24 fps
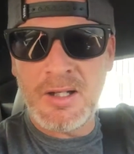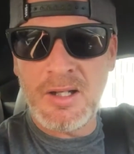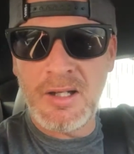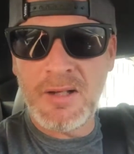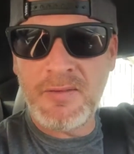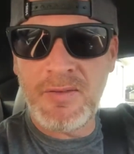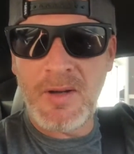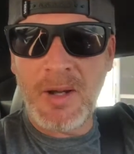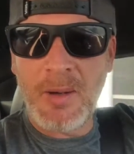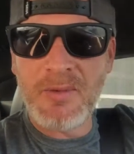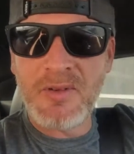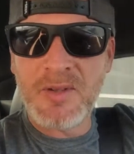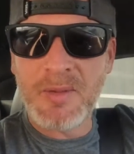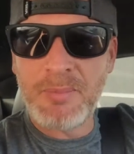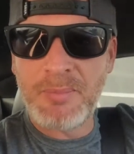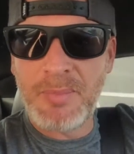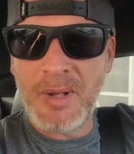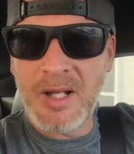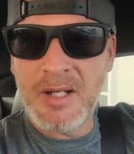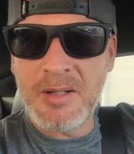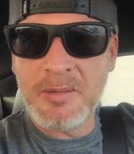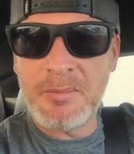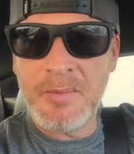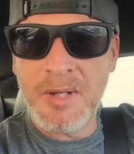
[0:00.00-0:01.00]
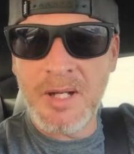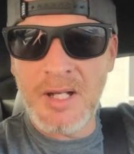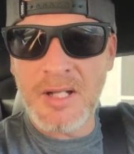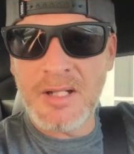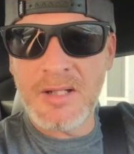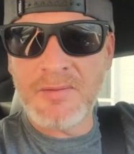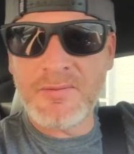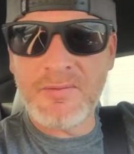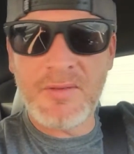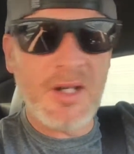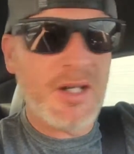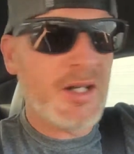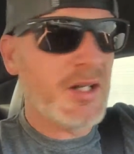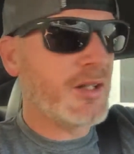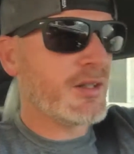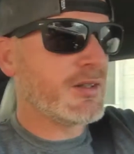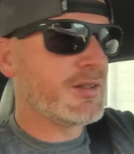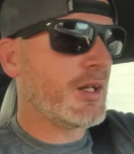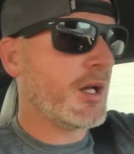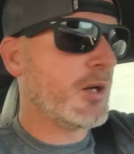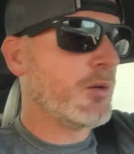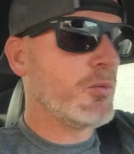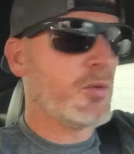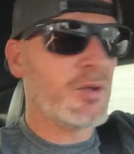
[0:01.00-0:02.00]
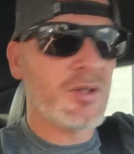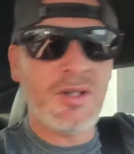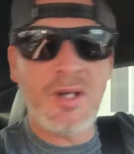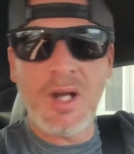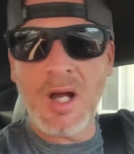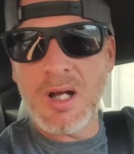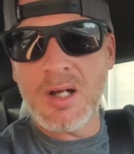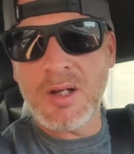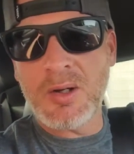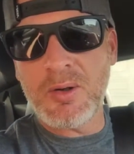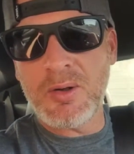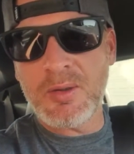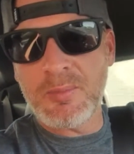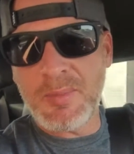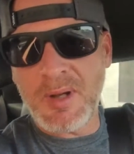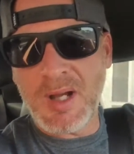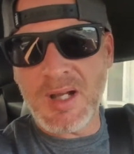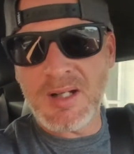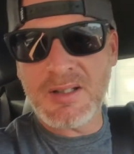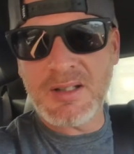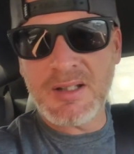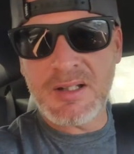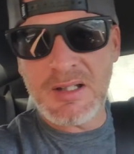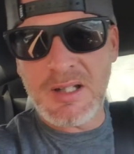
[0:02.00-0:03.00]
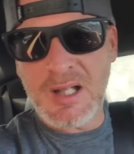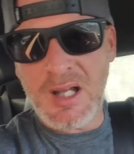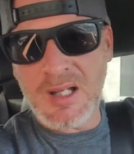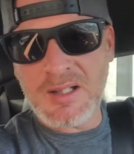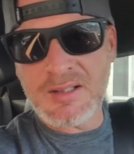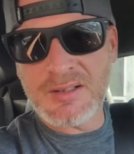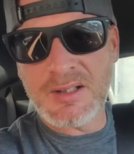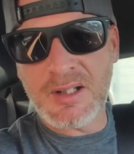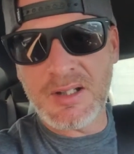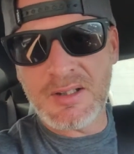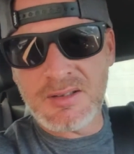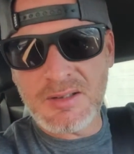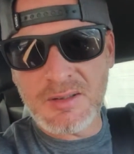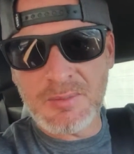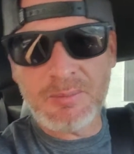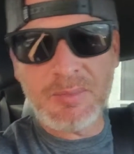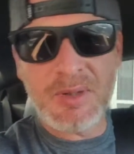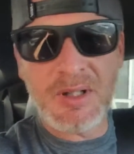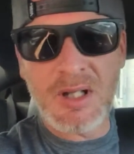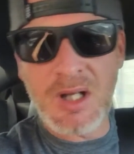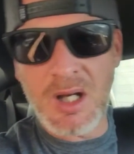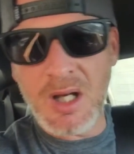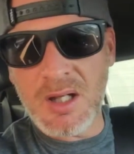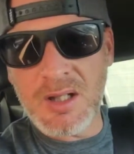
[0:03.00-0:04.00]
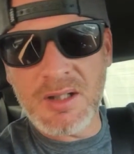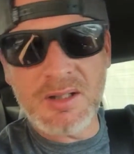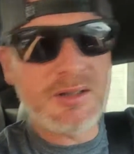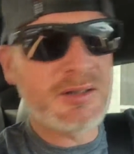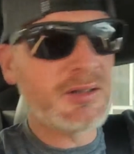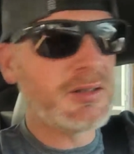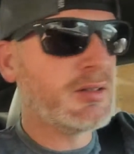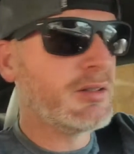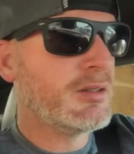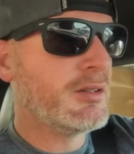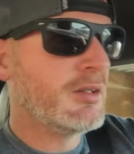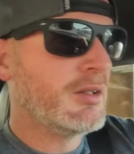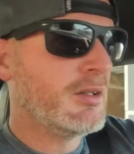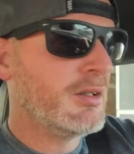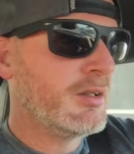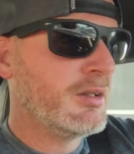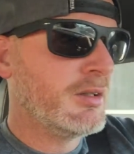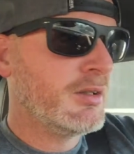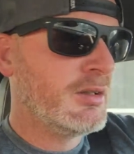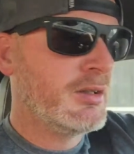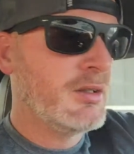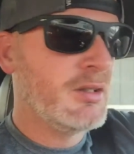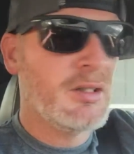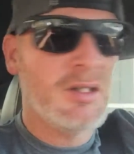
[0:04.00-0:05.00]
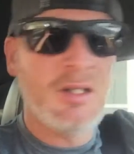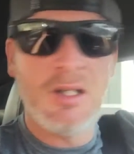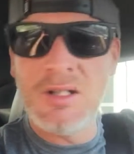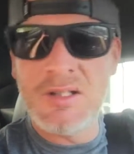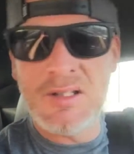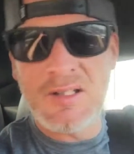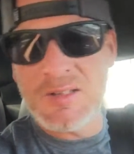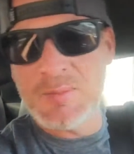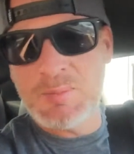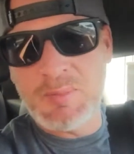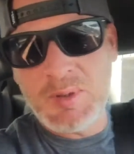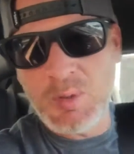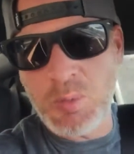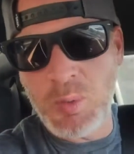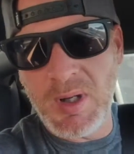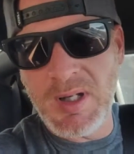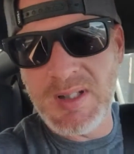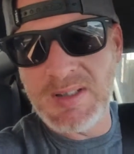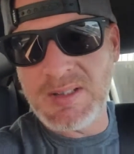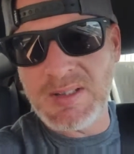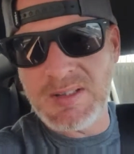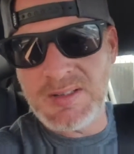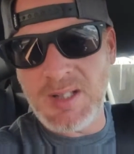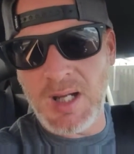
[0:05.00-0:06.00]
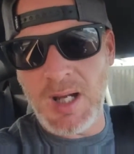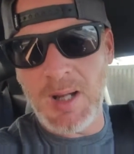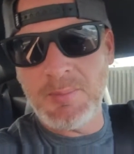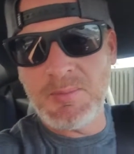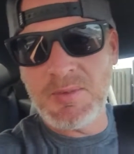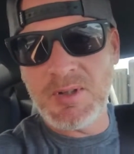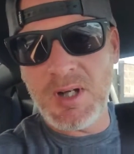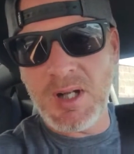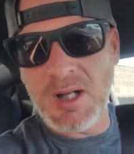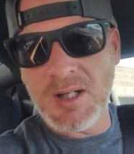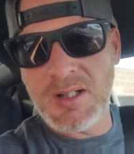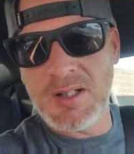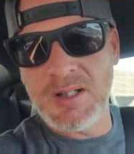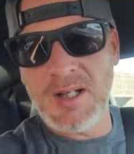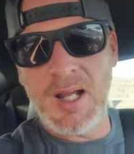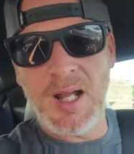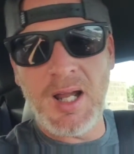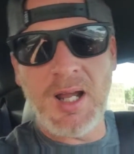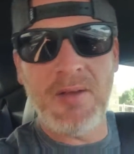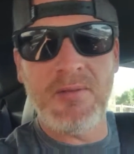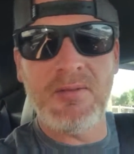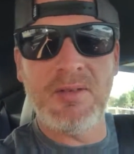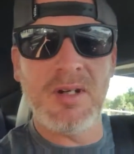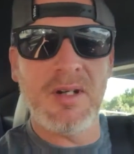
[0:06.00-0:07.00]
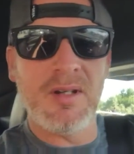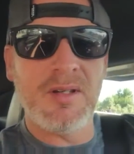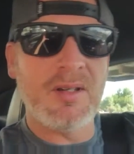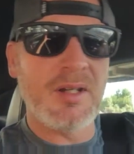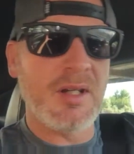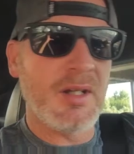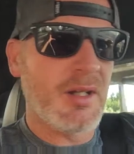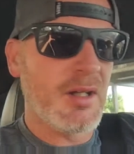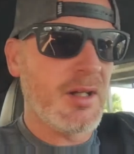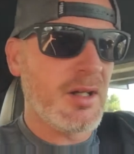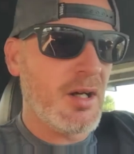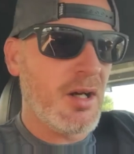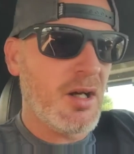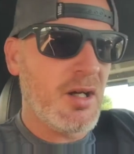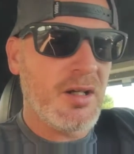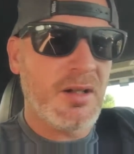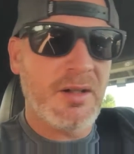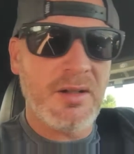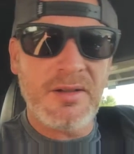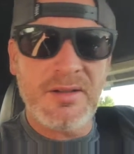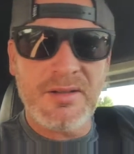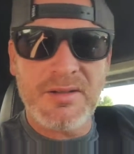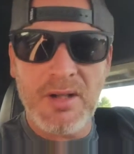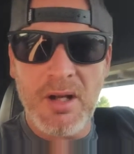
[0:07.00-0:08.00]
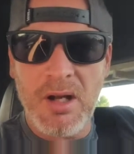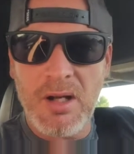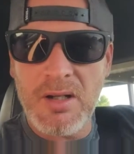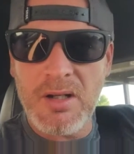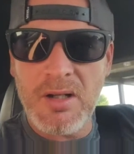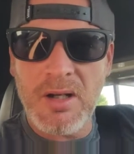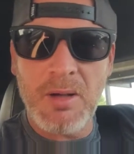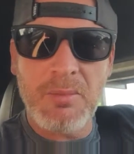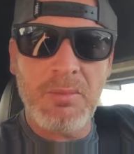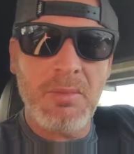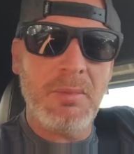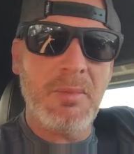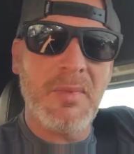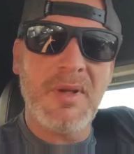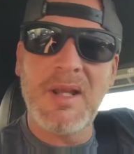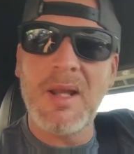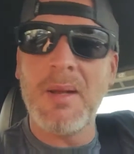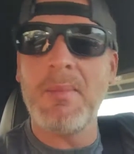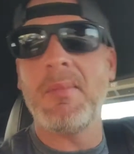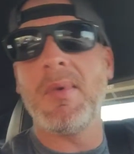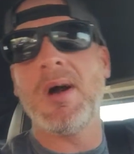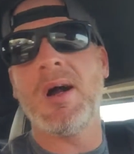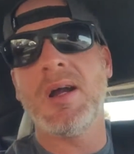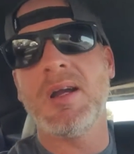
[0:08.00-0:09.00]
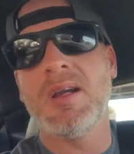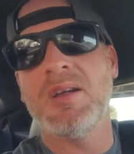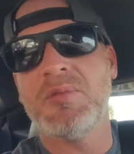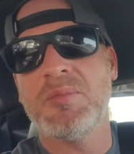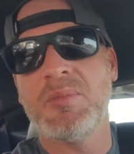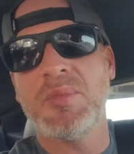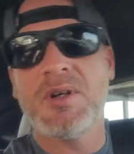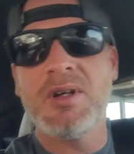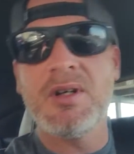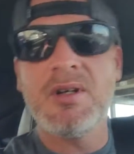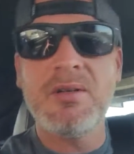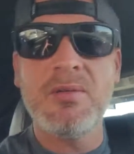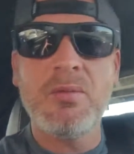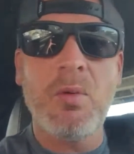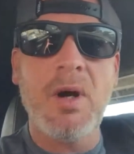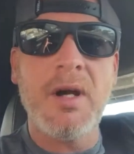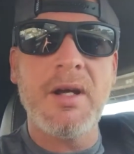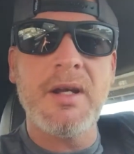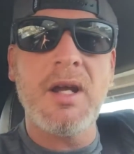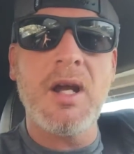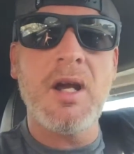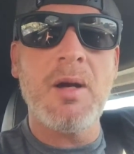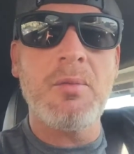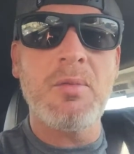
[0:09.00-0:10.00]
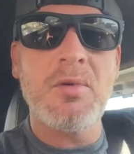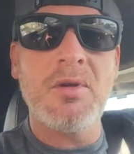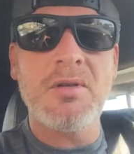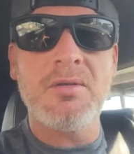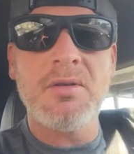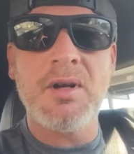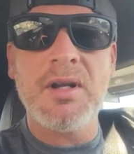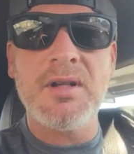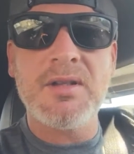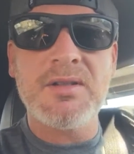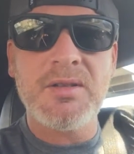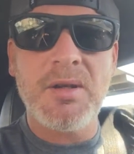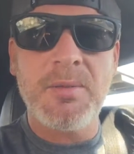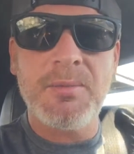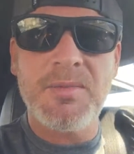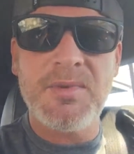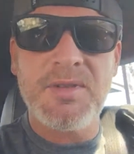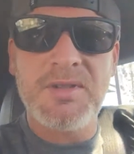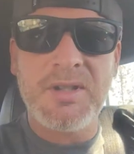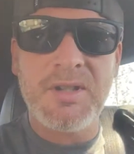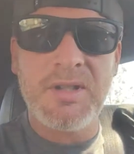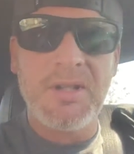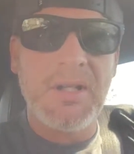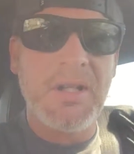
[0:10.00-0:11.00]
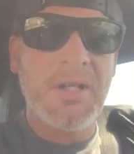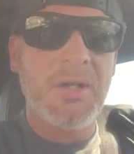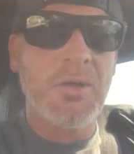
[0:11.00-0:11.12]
if I was a betting man in Vegas, I would not go back to the gas station because it'd just be a waste of time. They're not going to have anything. They're not going to stock up. I mean, they might, but why gamble it, right? So I'm just going to